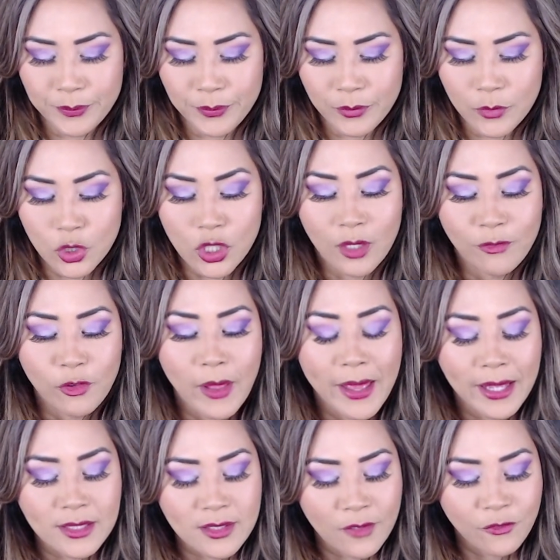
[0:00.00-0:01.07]
Chick-fil-A,
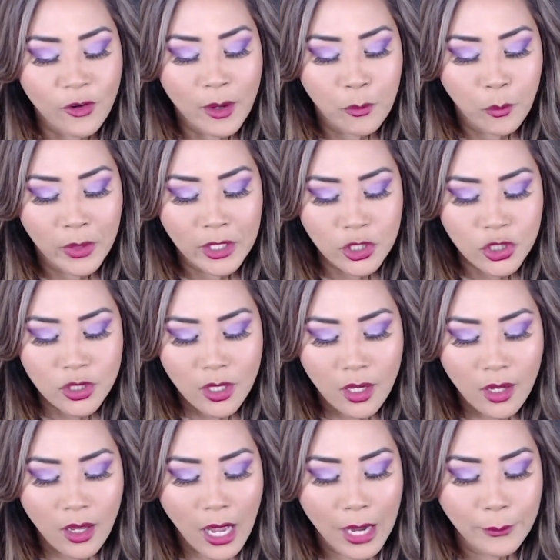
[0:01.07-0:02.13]
except for I wish
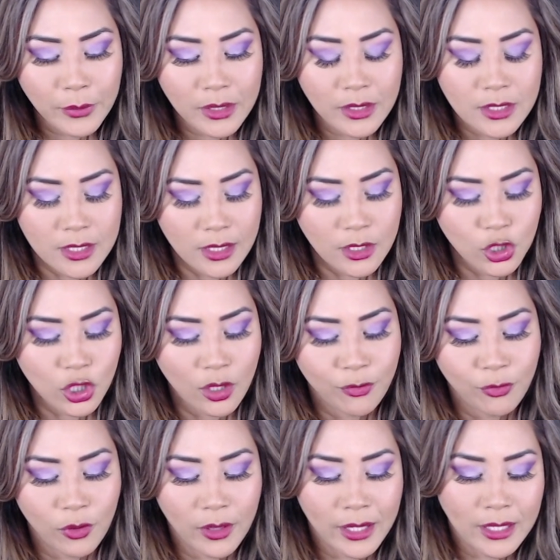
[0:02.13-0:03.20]
I would have did
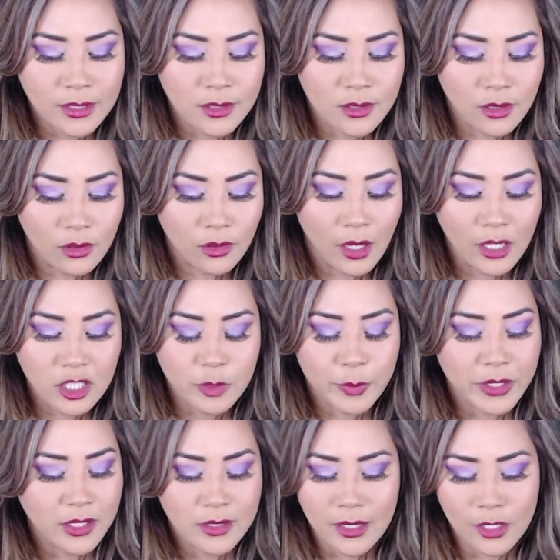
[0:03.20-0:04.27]
Chick-fil-A's deluxe
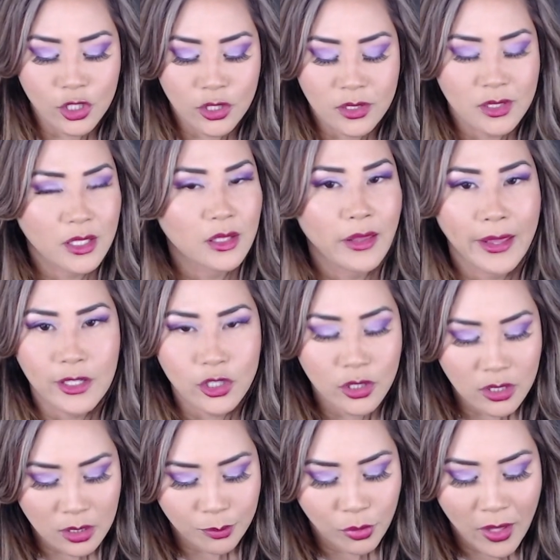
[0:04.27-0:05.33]
because I just did like just
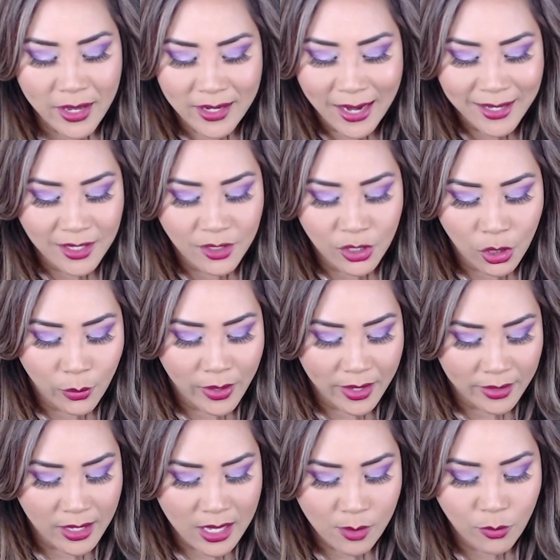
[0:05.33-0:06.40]
the plain. I didn't know it
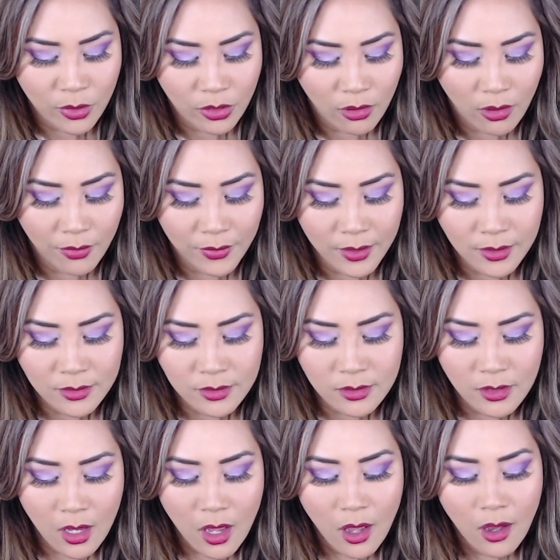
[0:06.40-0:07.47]
came with all this
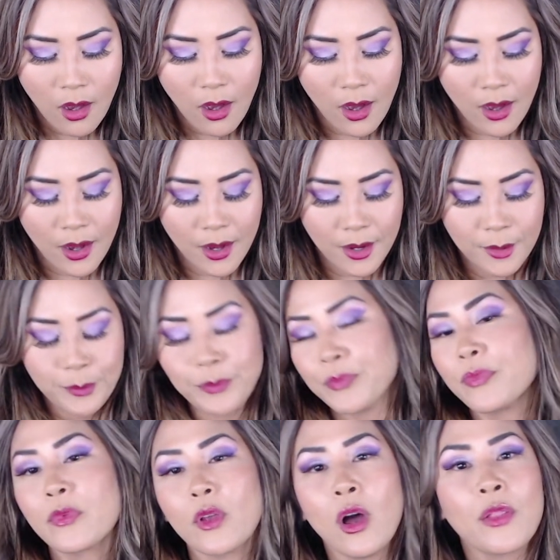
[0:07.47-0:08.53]
on
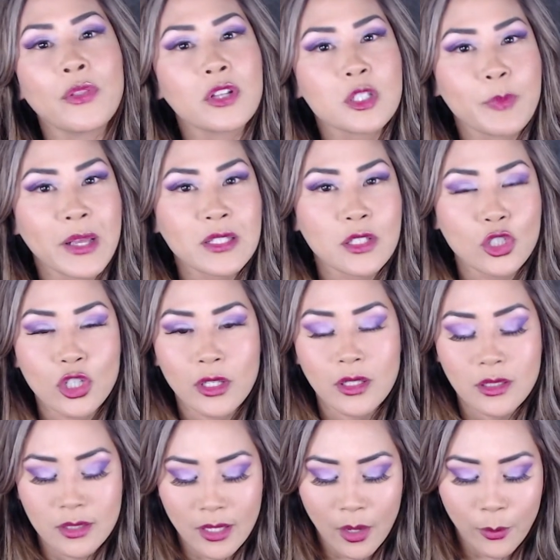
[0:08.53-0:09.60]
their spicy
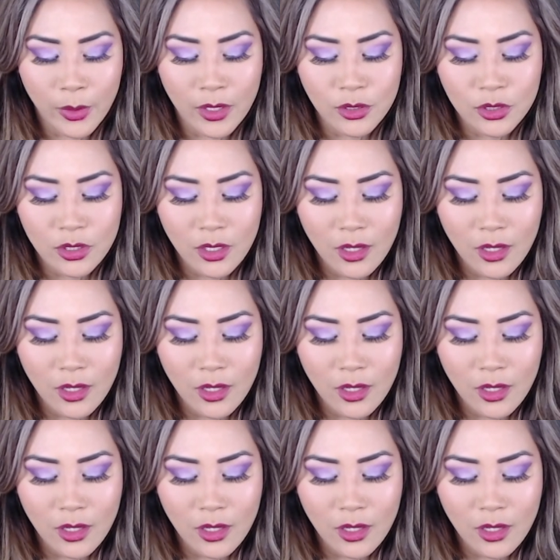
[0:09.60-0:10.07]
chicken sandwich.